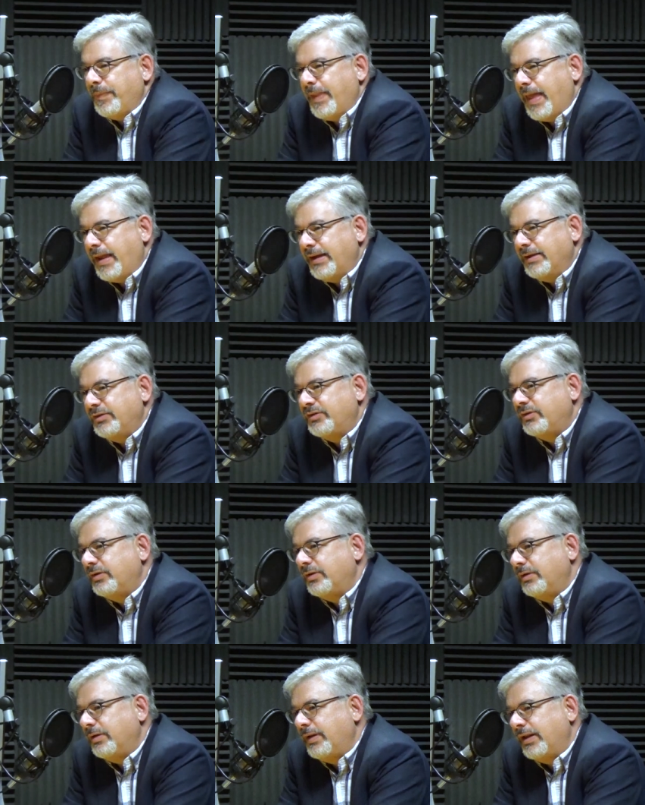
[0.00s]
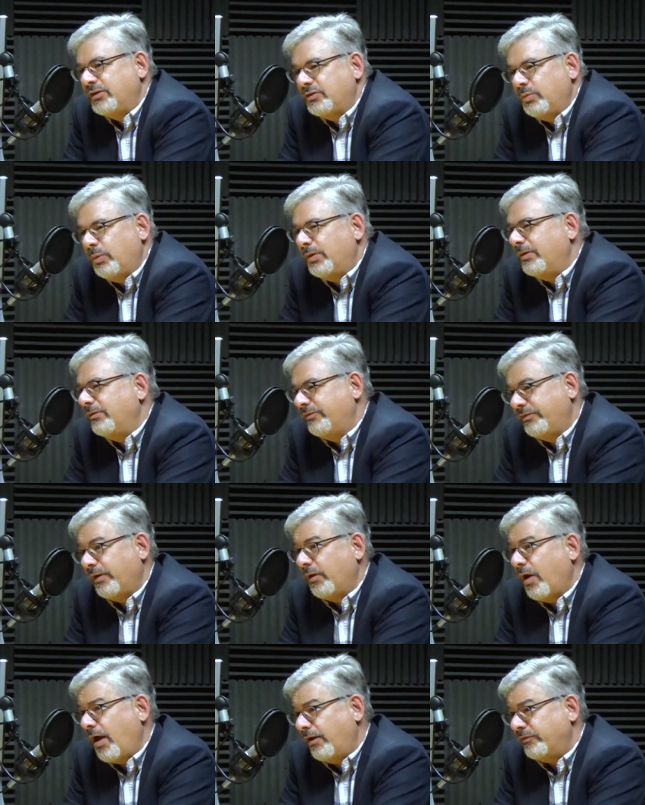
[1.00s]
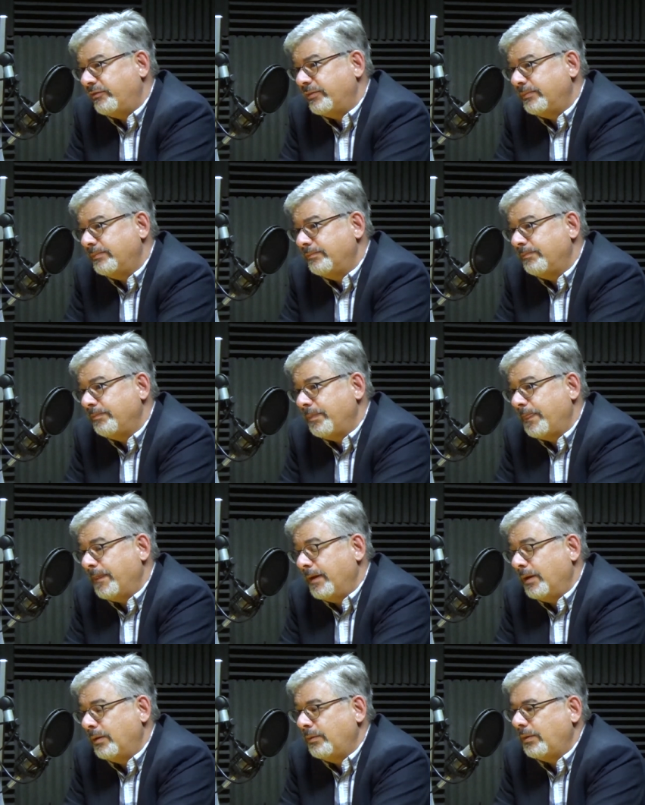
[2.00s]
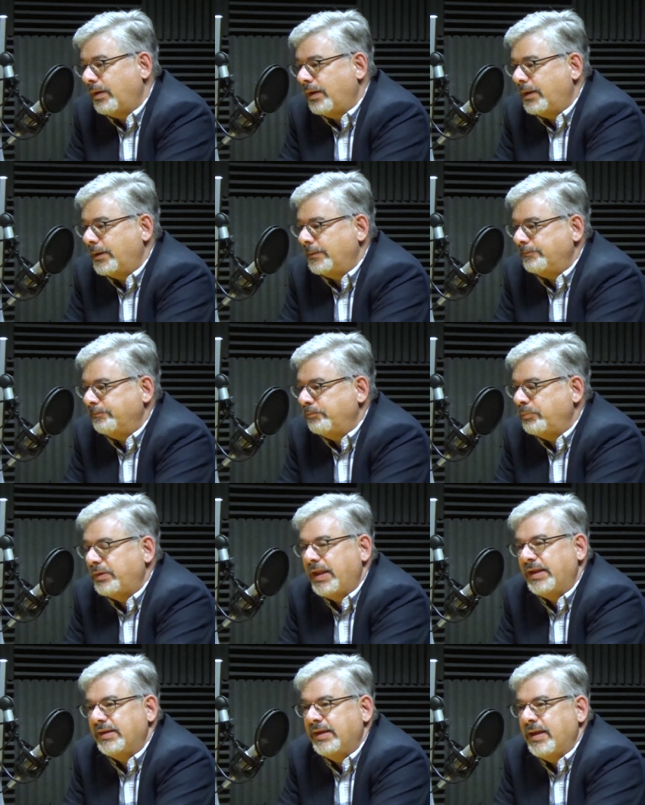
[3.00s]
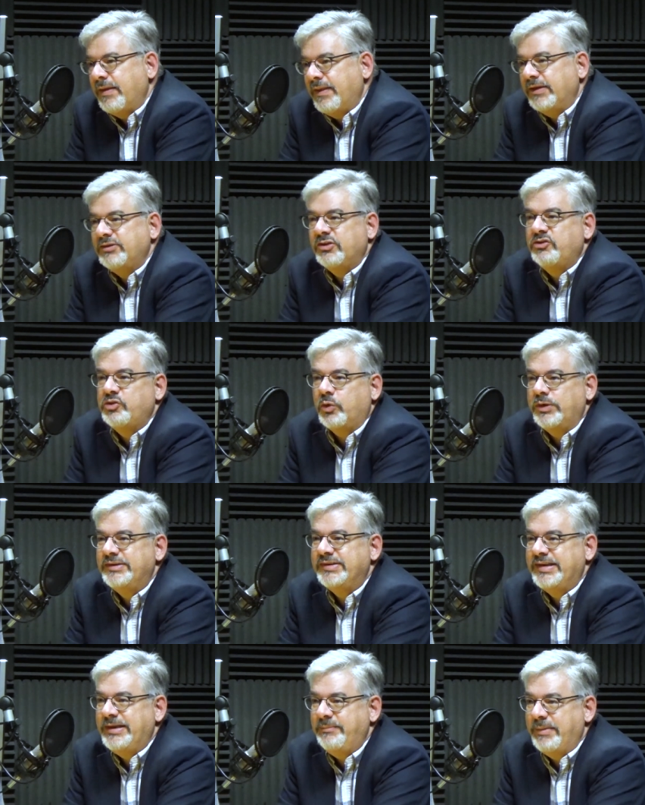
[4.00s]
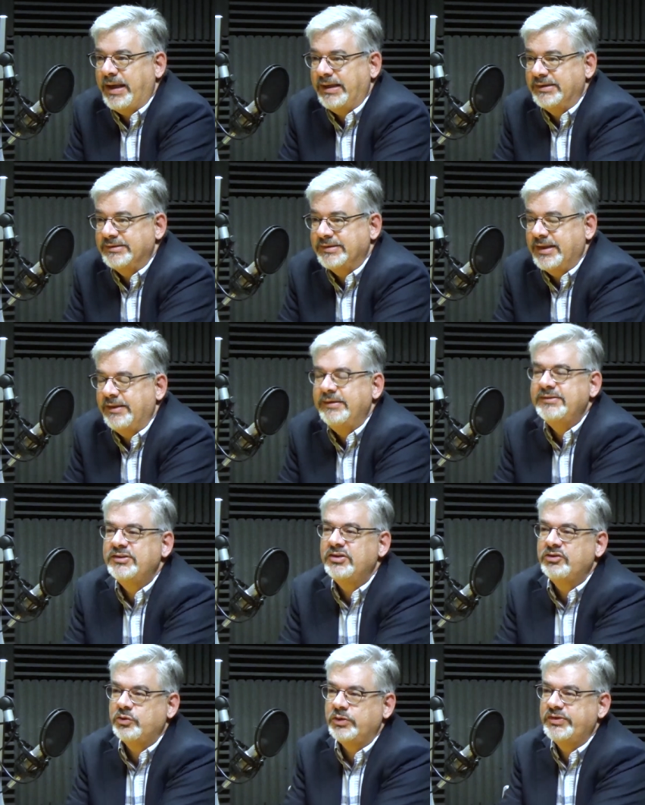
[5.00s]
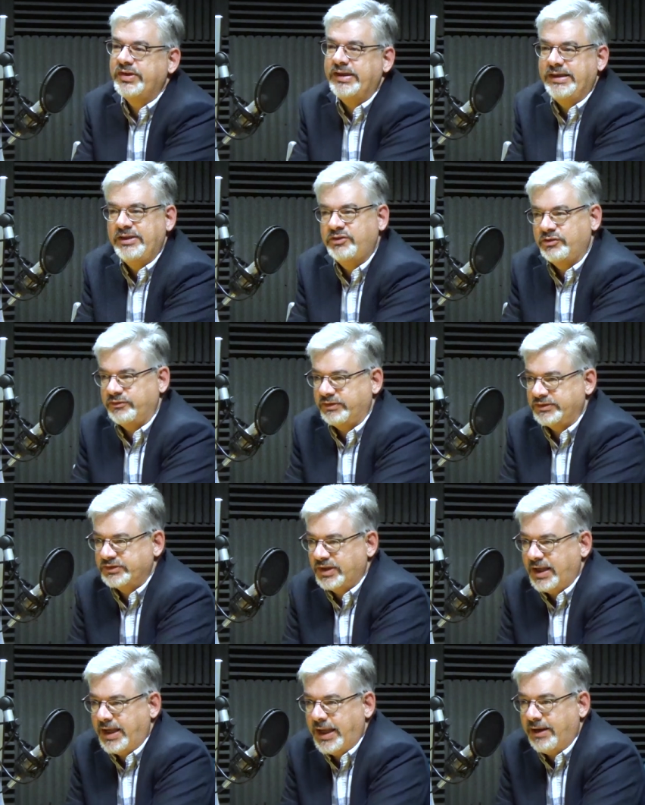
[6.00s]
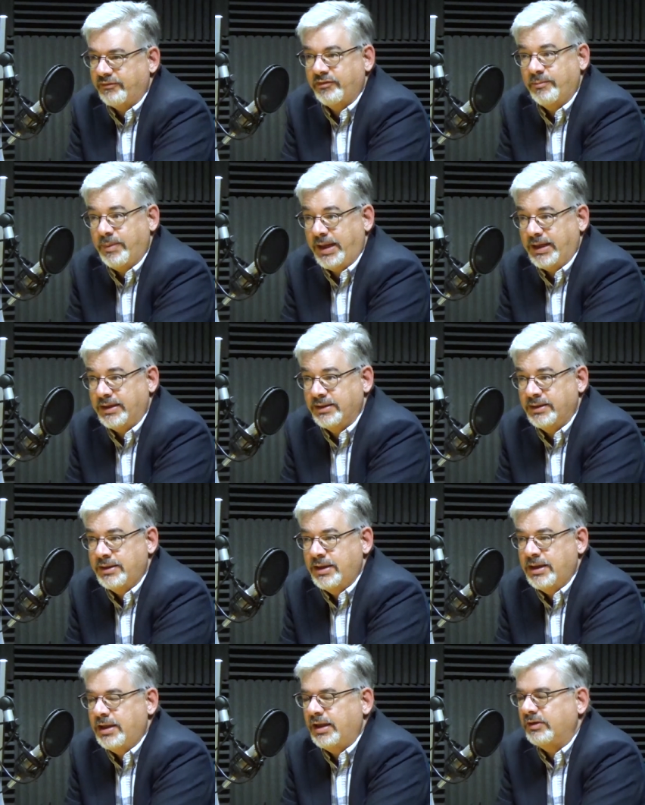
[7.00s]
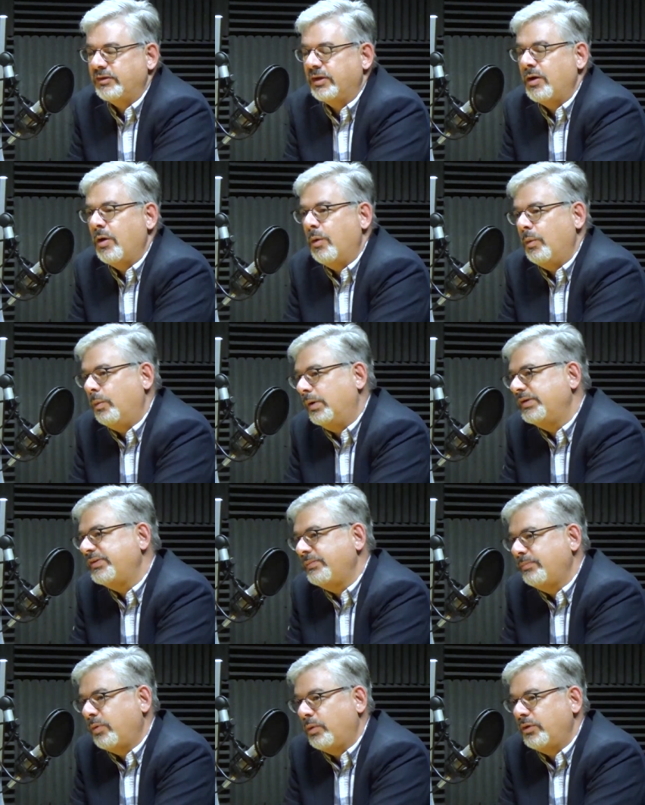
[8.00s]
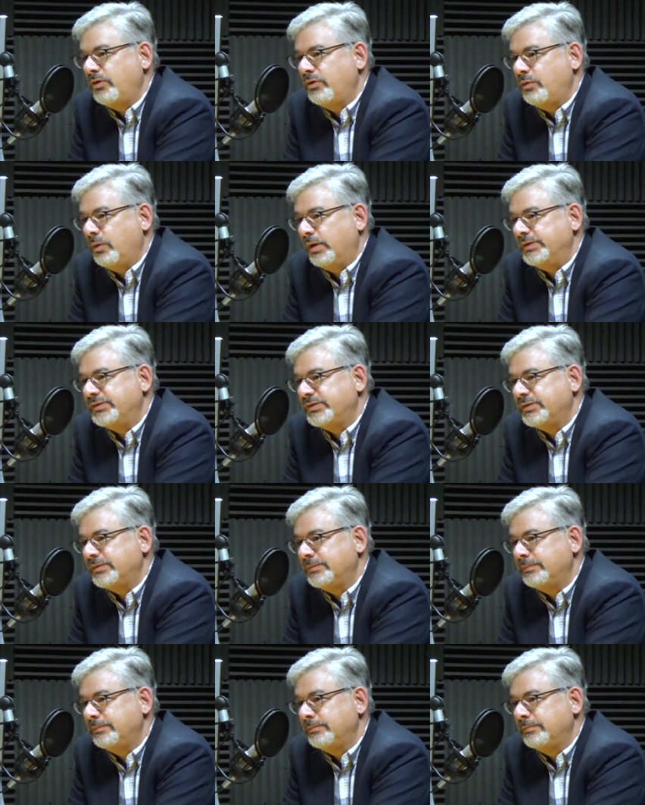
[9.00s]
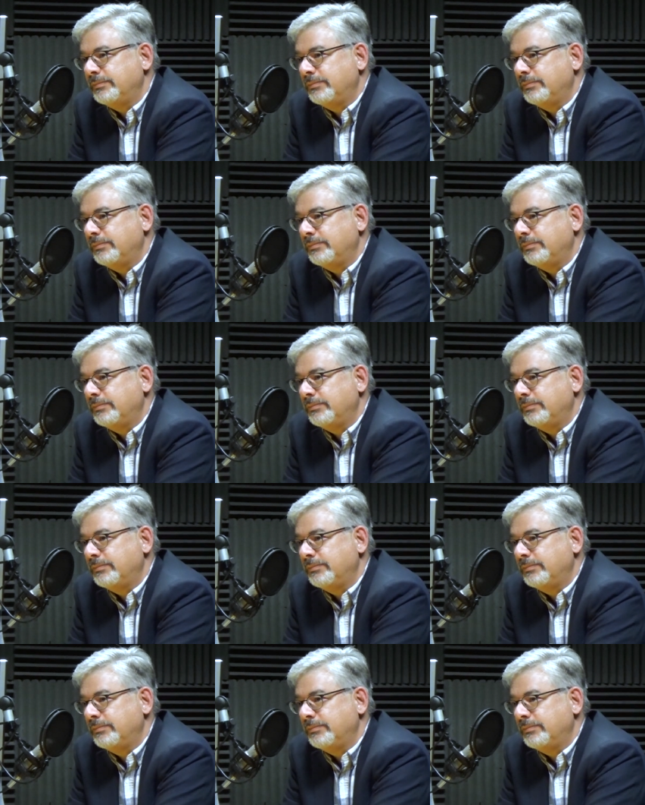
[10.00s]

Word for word: that is that's yeah. what fell off. Mm -hmm. You know, um, but that that's a choice he makes, and this is a choice that each of us have to make. Yeah. It's like what's important to us. Mm -hmm.